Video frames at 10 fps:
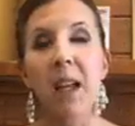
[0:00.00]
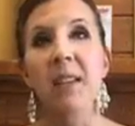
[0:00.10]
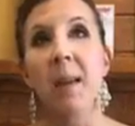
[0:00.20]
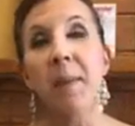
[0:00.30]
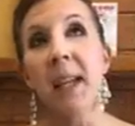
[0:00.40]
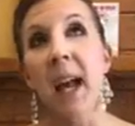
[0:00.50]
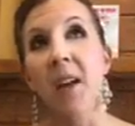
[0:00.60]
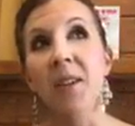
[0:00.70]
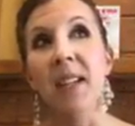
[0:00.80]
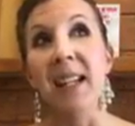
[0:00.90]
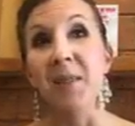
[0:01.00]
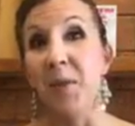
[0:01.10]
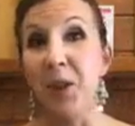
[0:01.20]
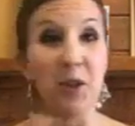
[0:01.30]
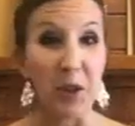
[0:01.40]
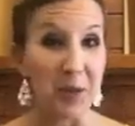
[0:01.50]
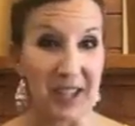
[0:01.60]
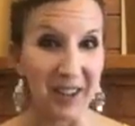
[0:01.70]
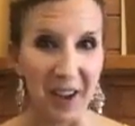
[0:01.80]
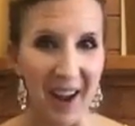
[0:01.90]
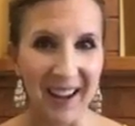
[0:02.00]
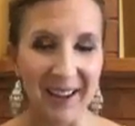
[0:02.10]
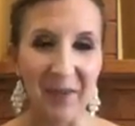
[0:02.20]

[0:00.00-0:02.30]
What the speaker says: Something else is you don't need a lot.